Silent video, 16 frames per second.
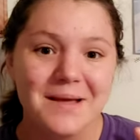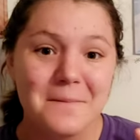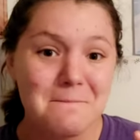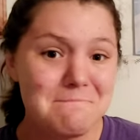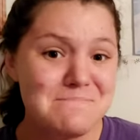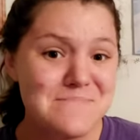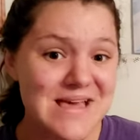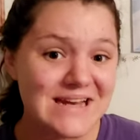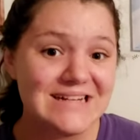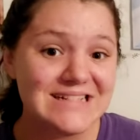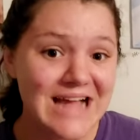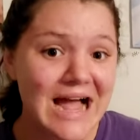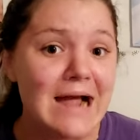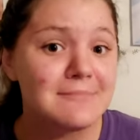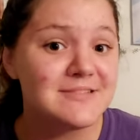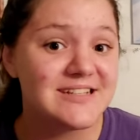many
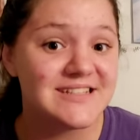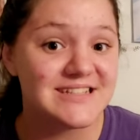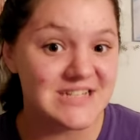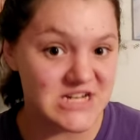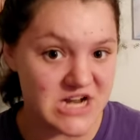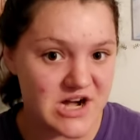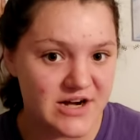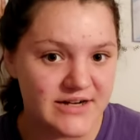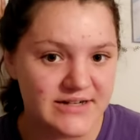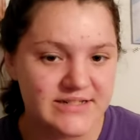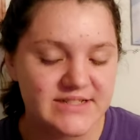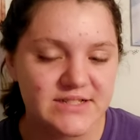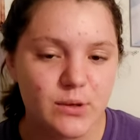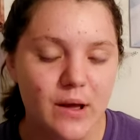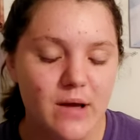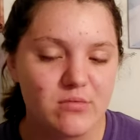times it's not.
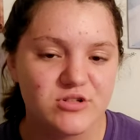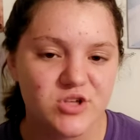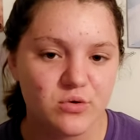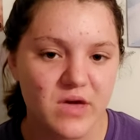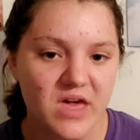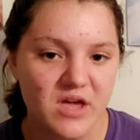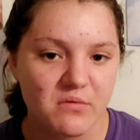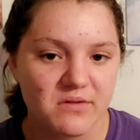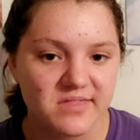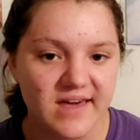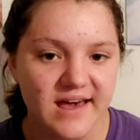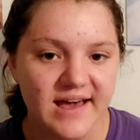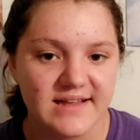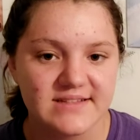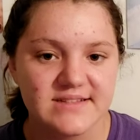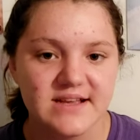So I was okay with
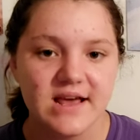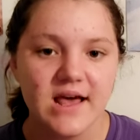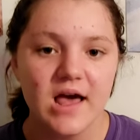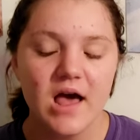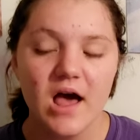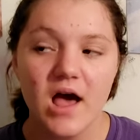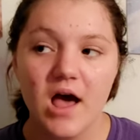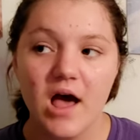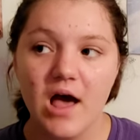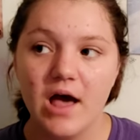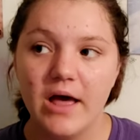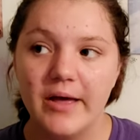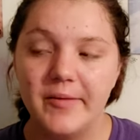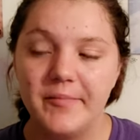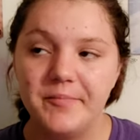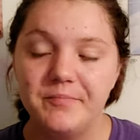that.
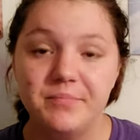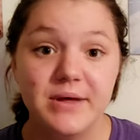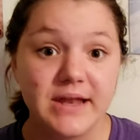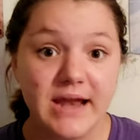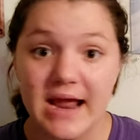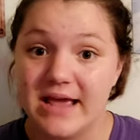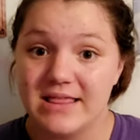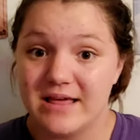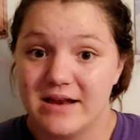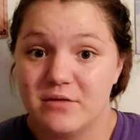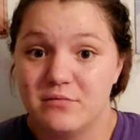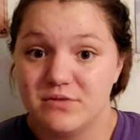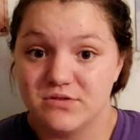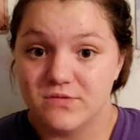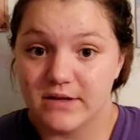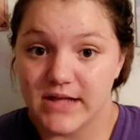Um, but I thought it
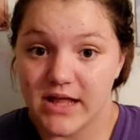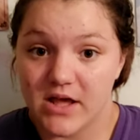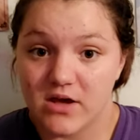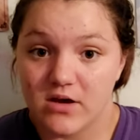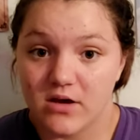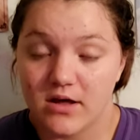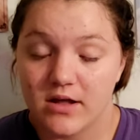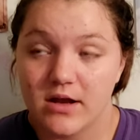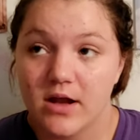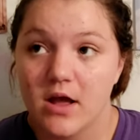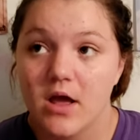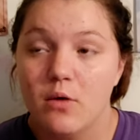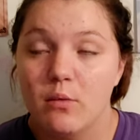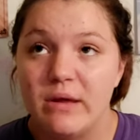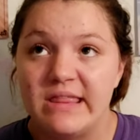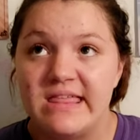was really good
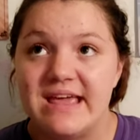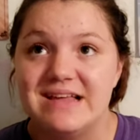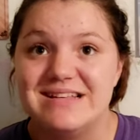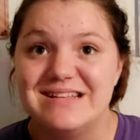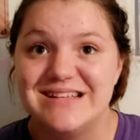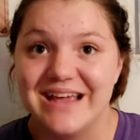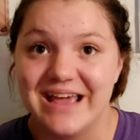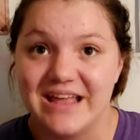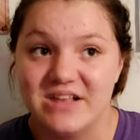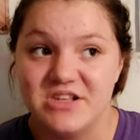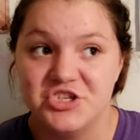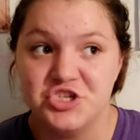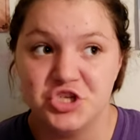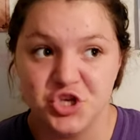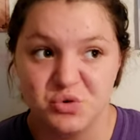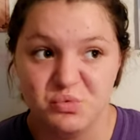what they did
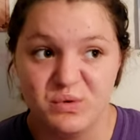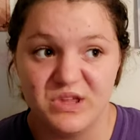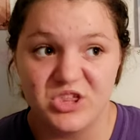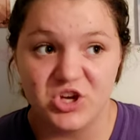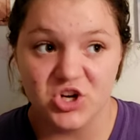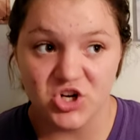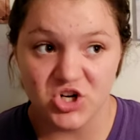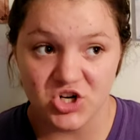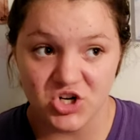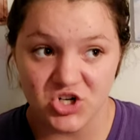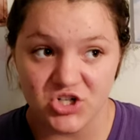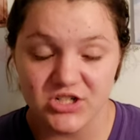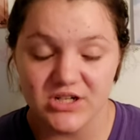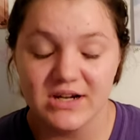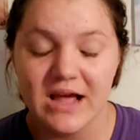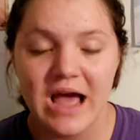do with
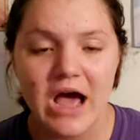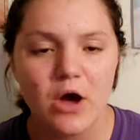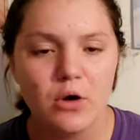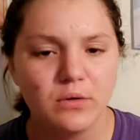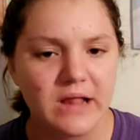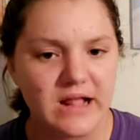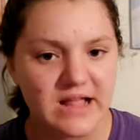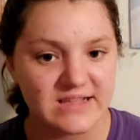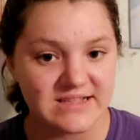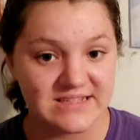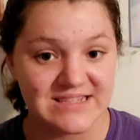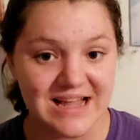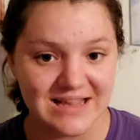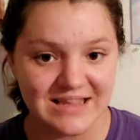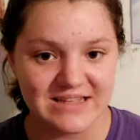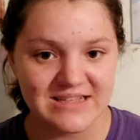her, how like
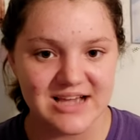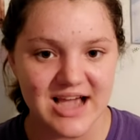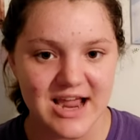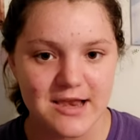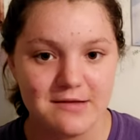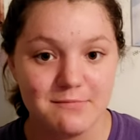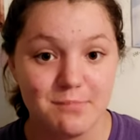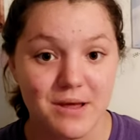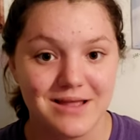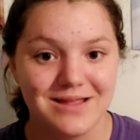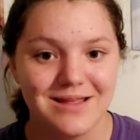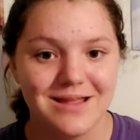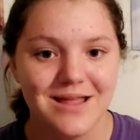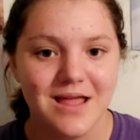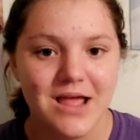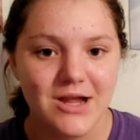Estella died but
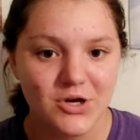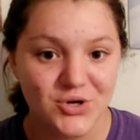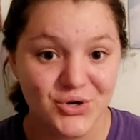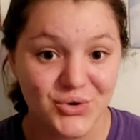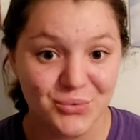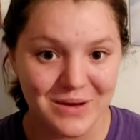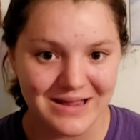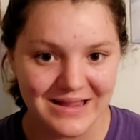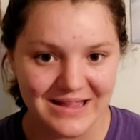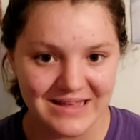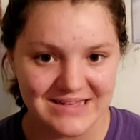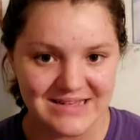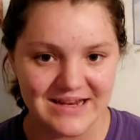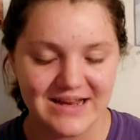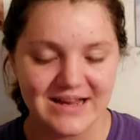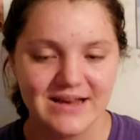Cruella
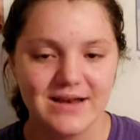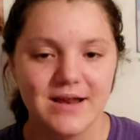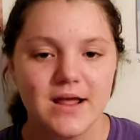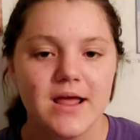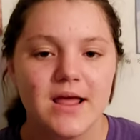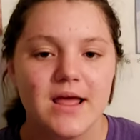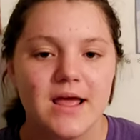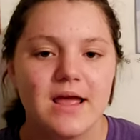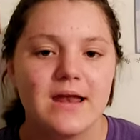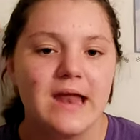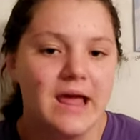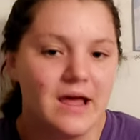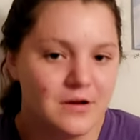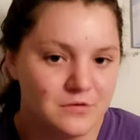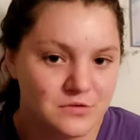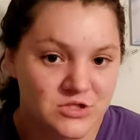didn't, and
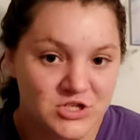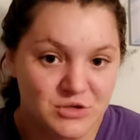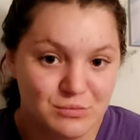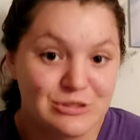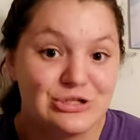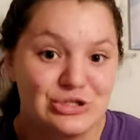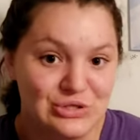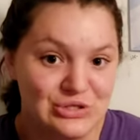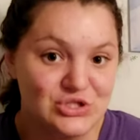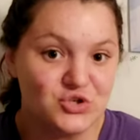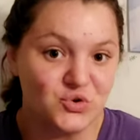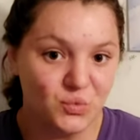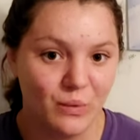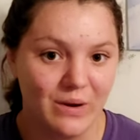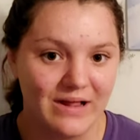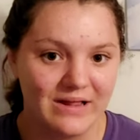how she was just
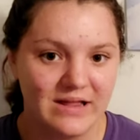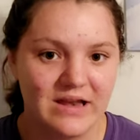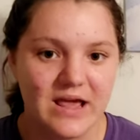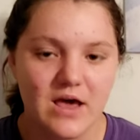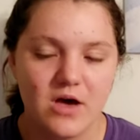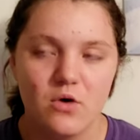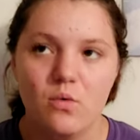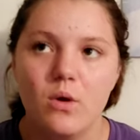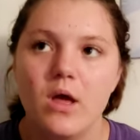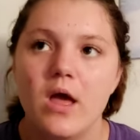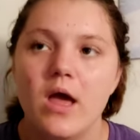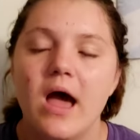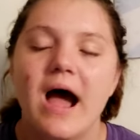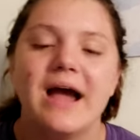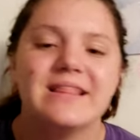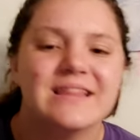Cruella now.
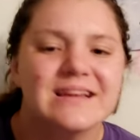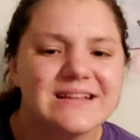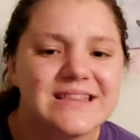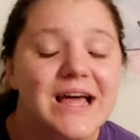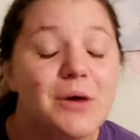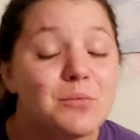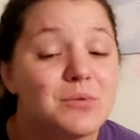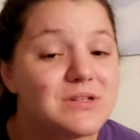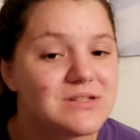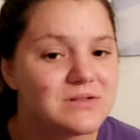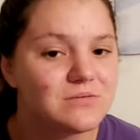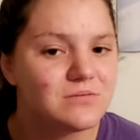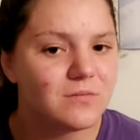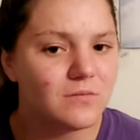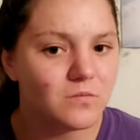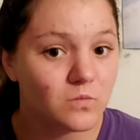I think that was
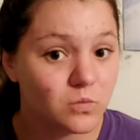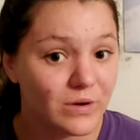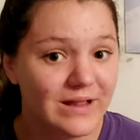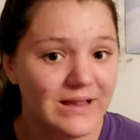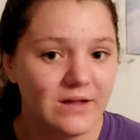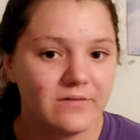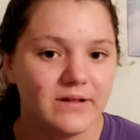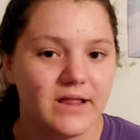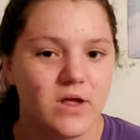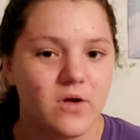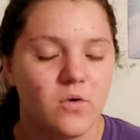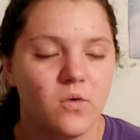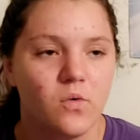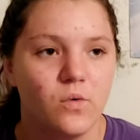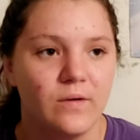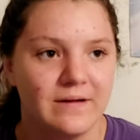really, really
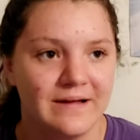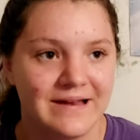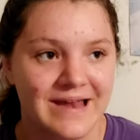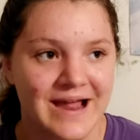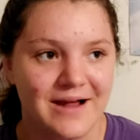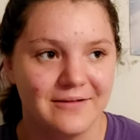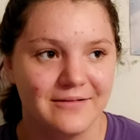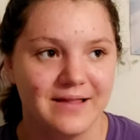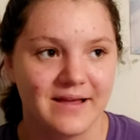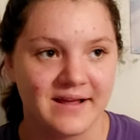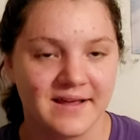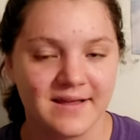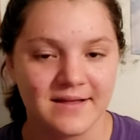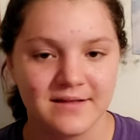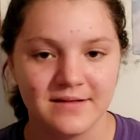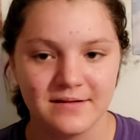cool and how
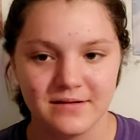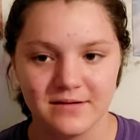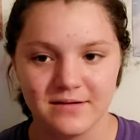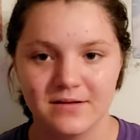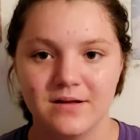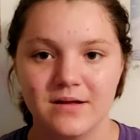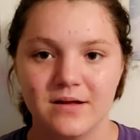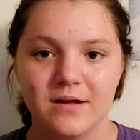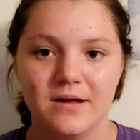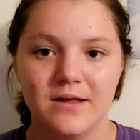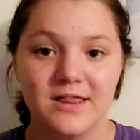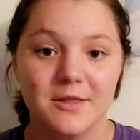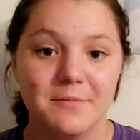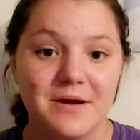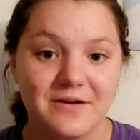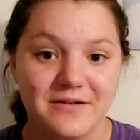like
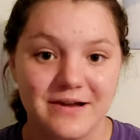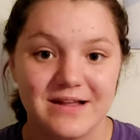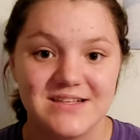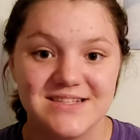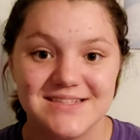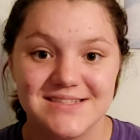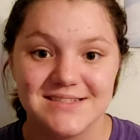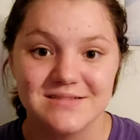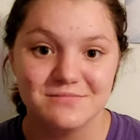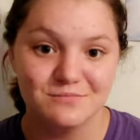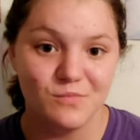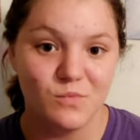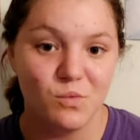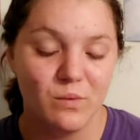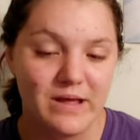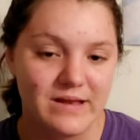the Baroness
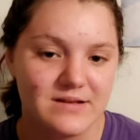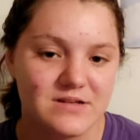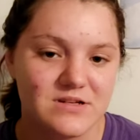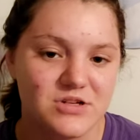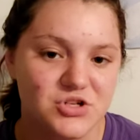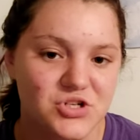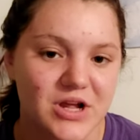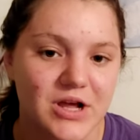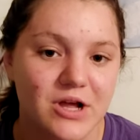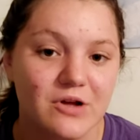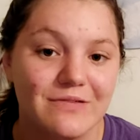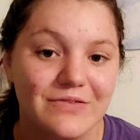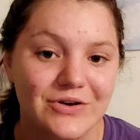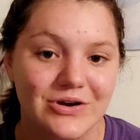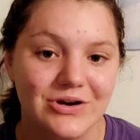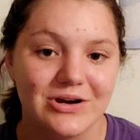went to jail
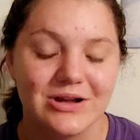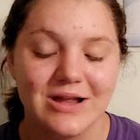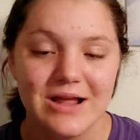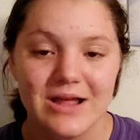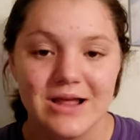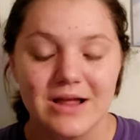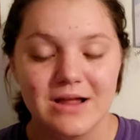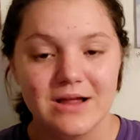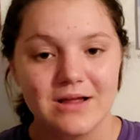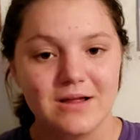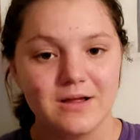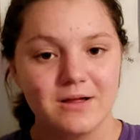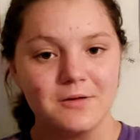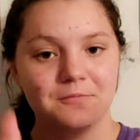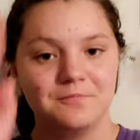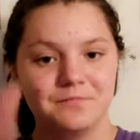for
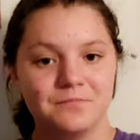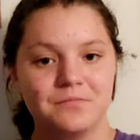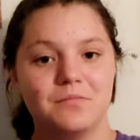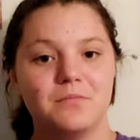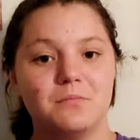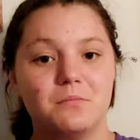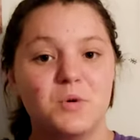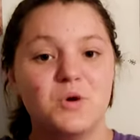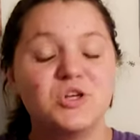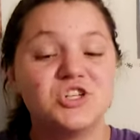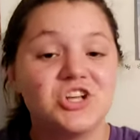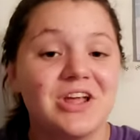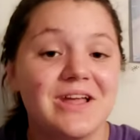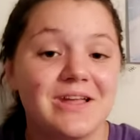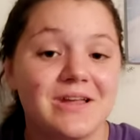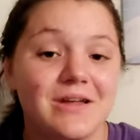
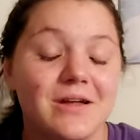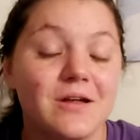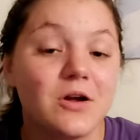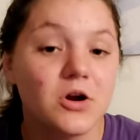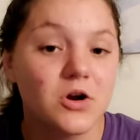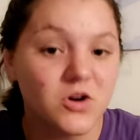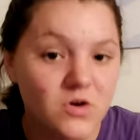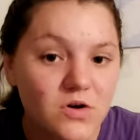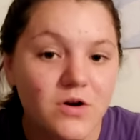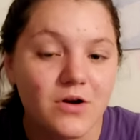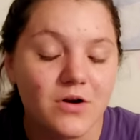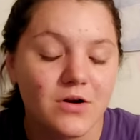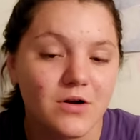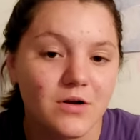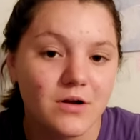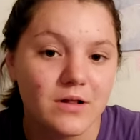pushing her,
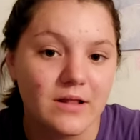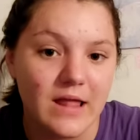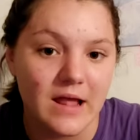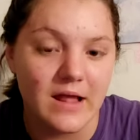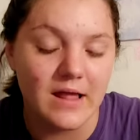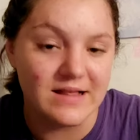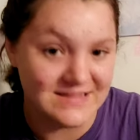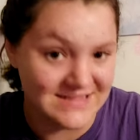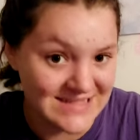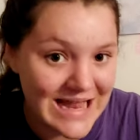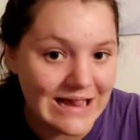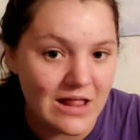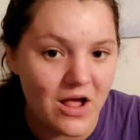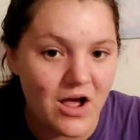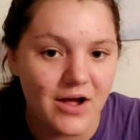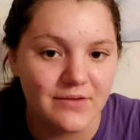like
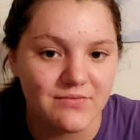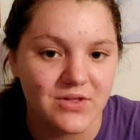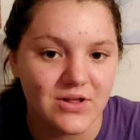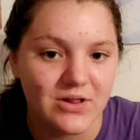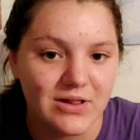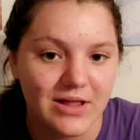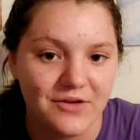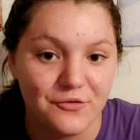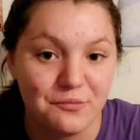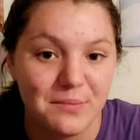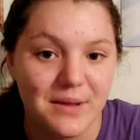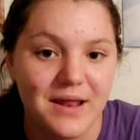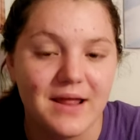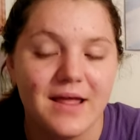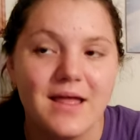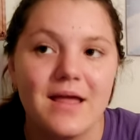Estella off the cliff,
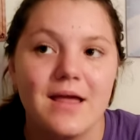but